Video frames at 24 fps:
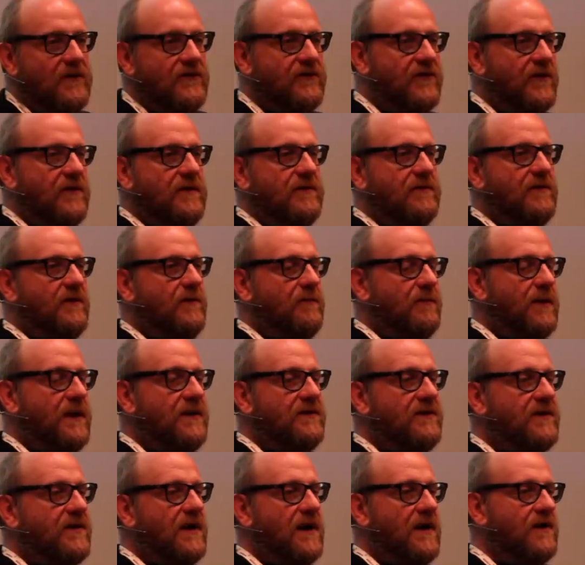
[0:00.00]
So you've got
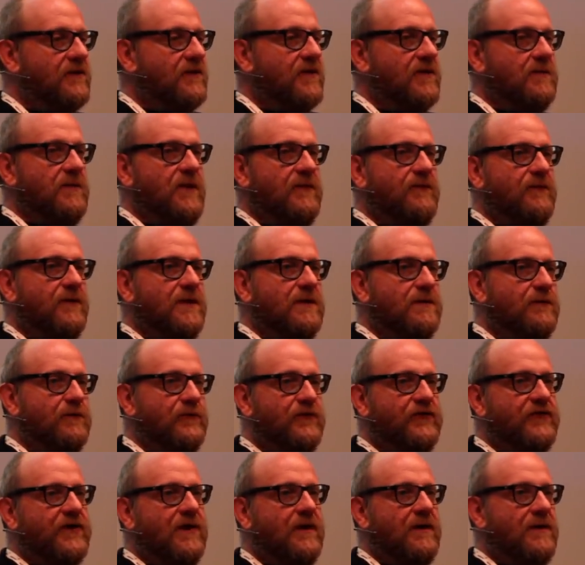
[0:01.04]
plenty of headroom. If we all
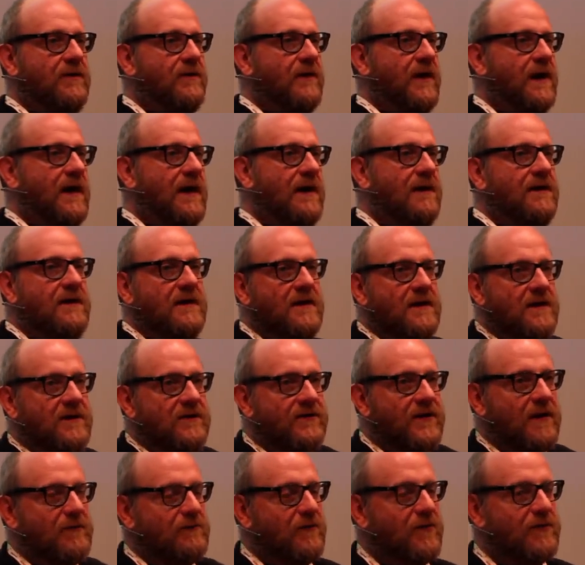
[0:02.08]
start there,
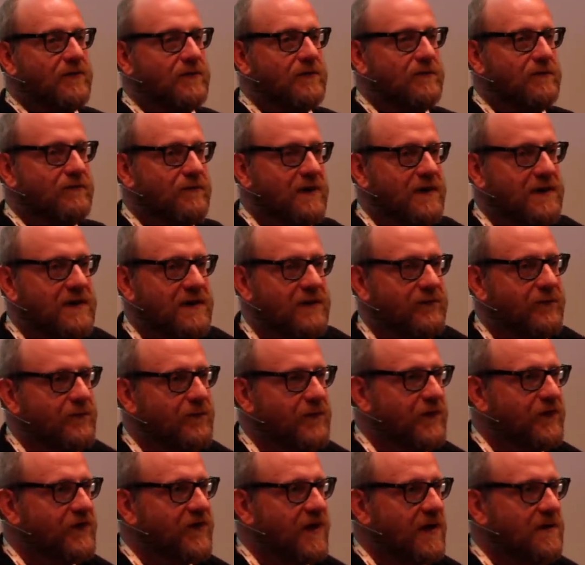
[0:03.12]
then we're all reading
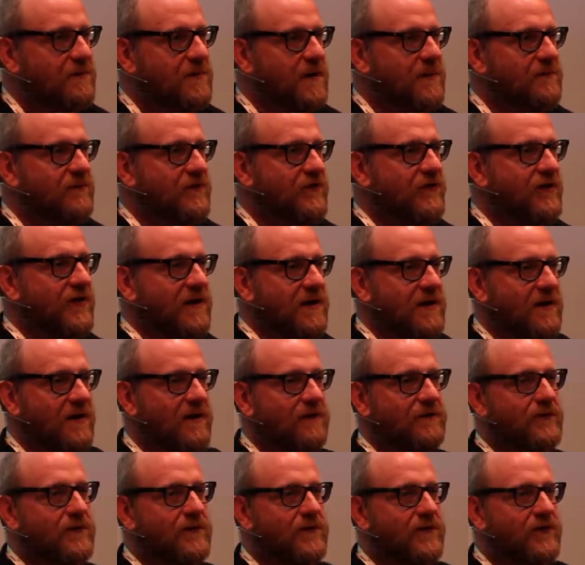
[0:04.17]
from the same hymn sheet.
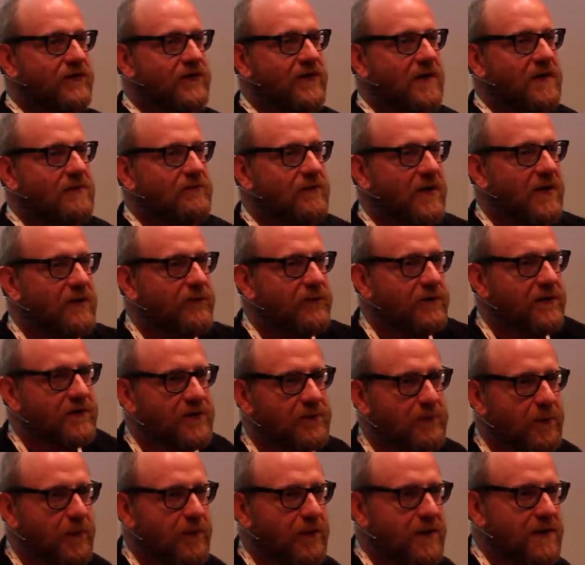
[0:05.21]
I've got the same
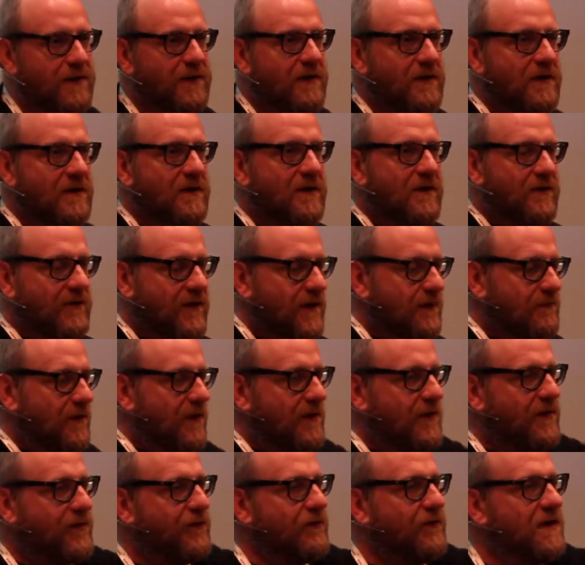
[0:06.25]
reference point that
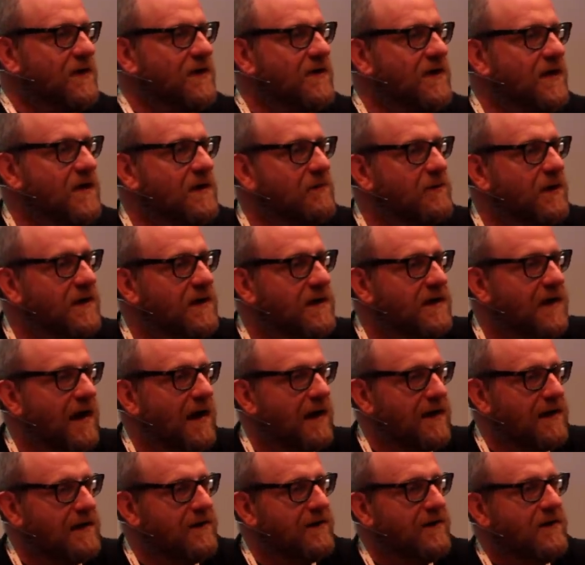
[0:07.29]
my 3 dB
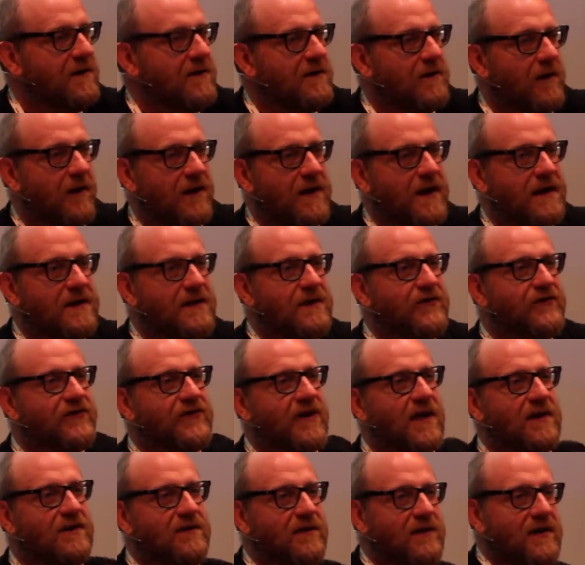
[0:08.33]
gain on any
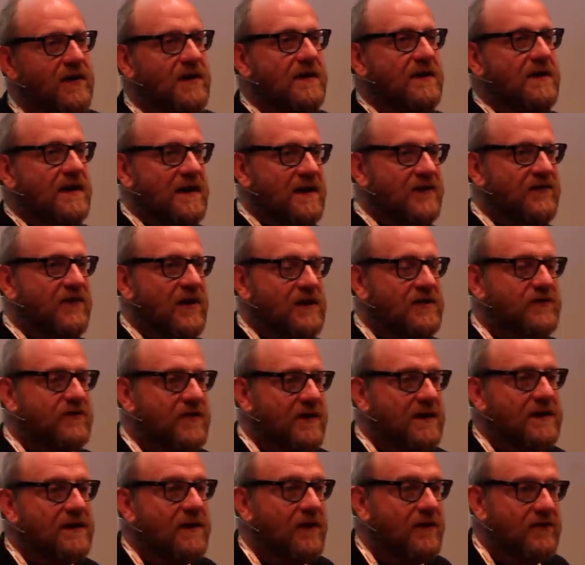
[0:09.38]
send is
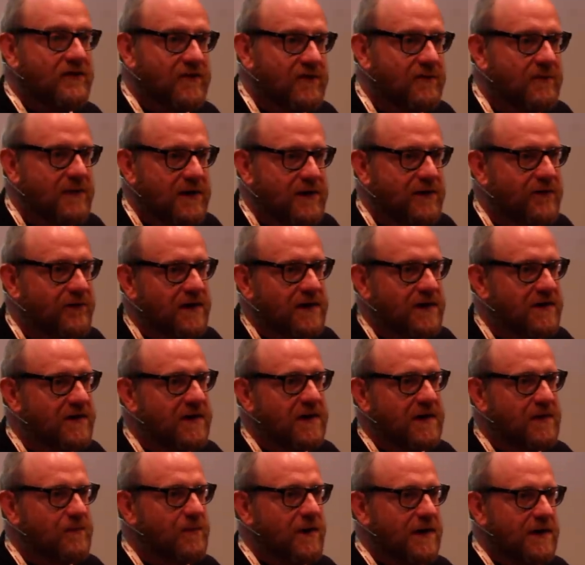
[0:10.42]
actually going to be 3
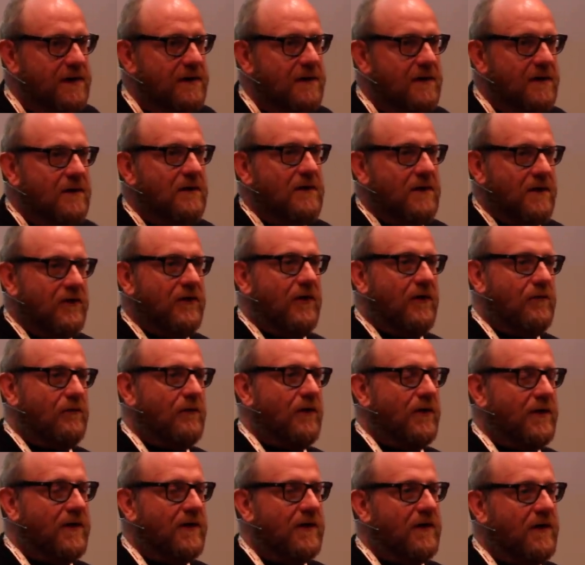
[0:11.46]
dB, not
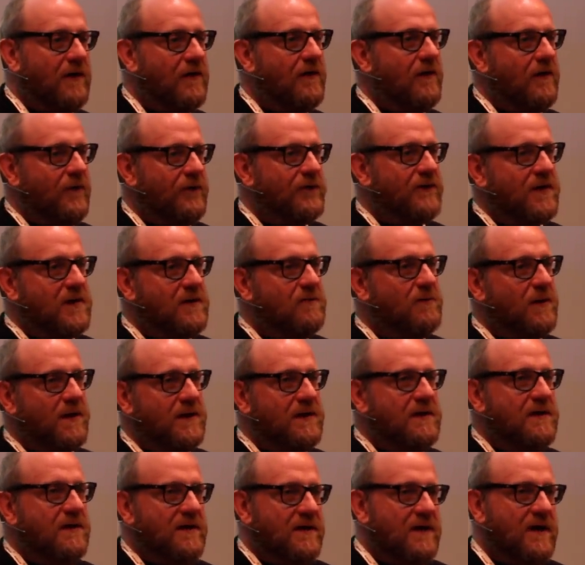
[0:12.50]
1.5
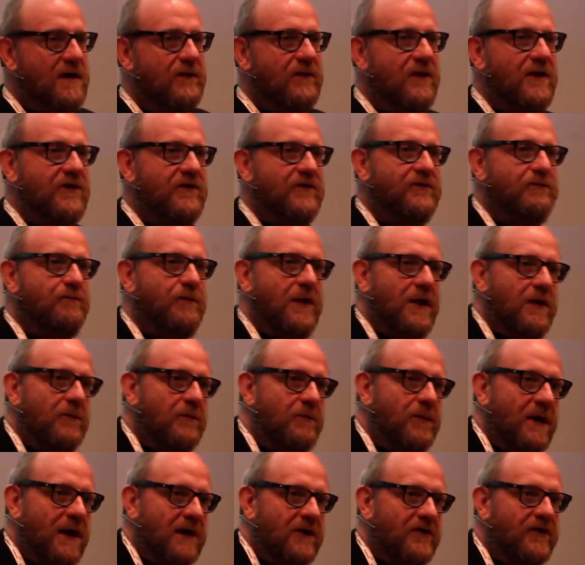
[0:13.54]
dB if his
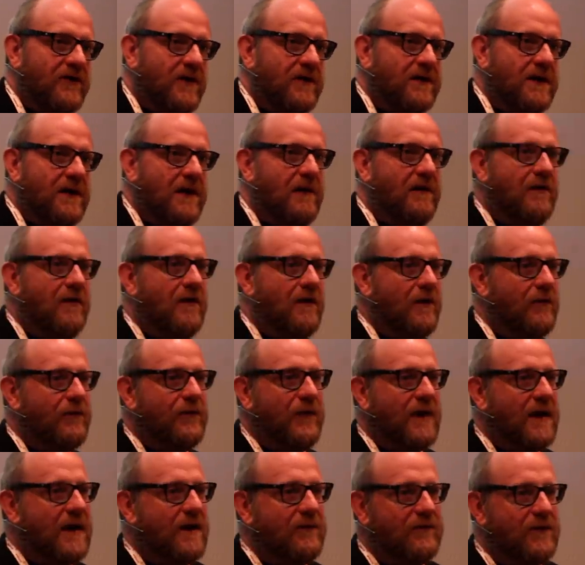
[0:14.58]
belt pack's only at half
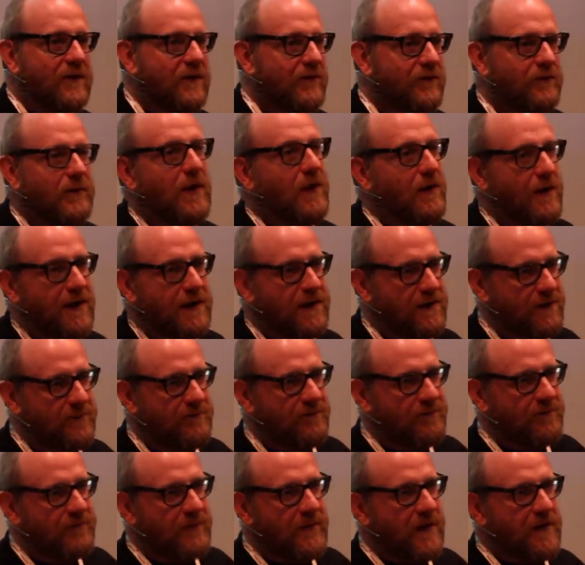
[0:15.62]
the level of mine,
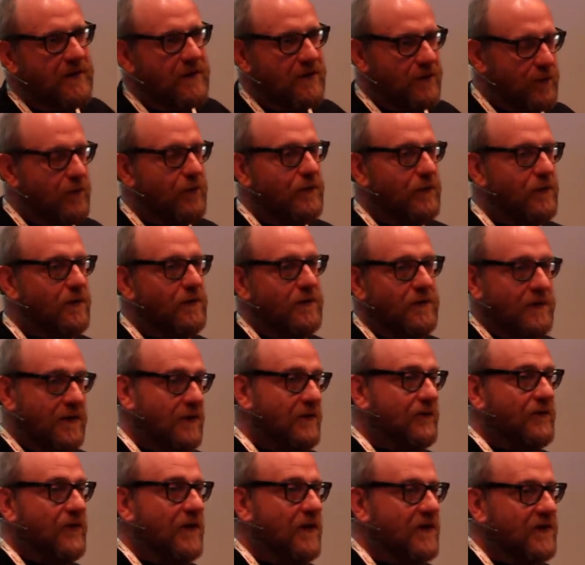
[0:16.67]
or
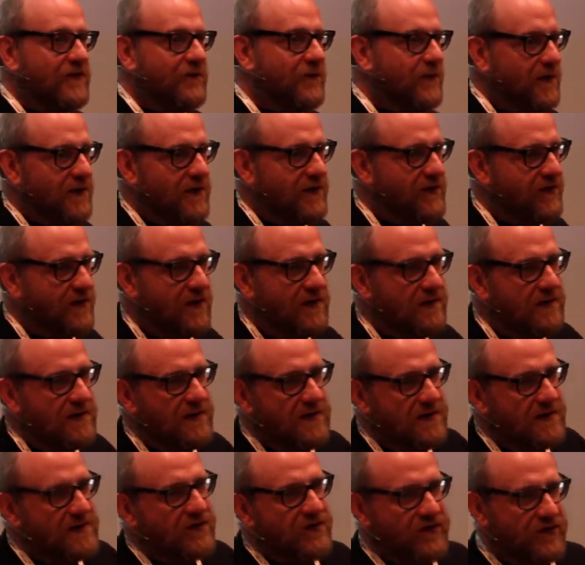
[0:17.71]
vice versa,
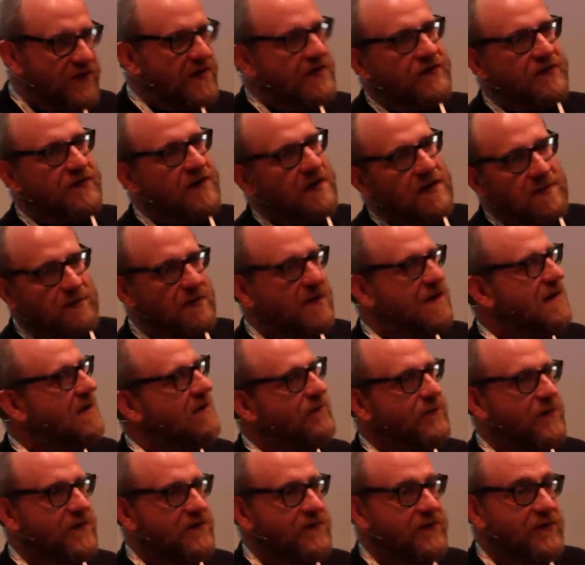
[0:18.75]
6 dB
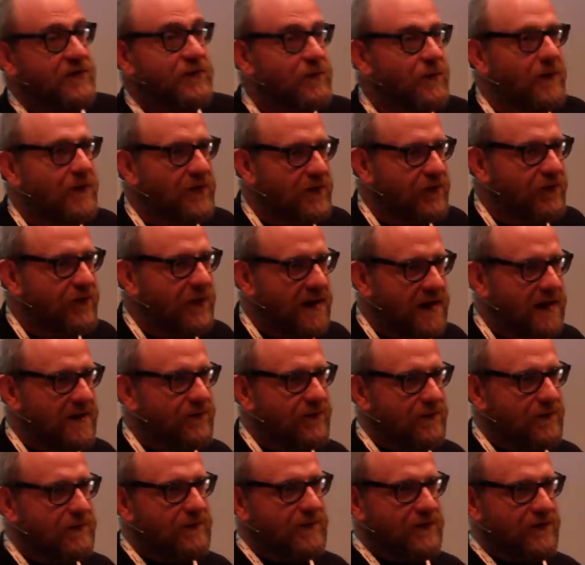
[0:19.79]
if it's at twice the
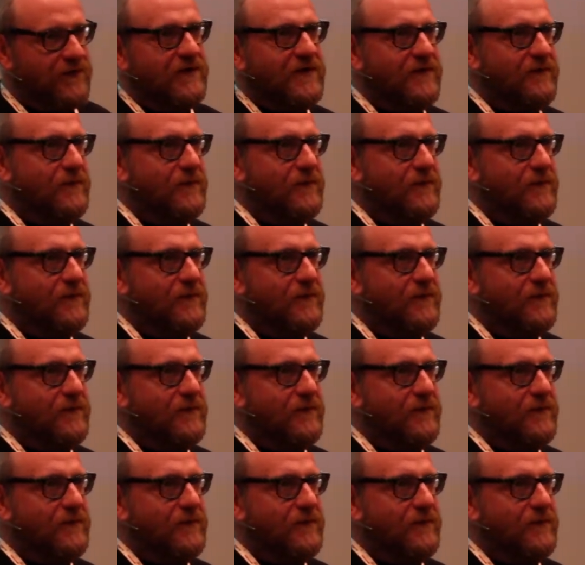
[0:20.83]
level, which is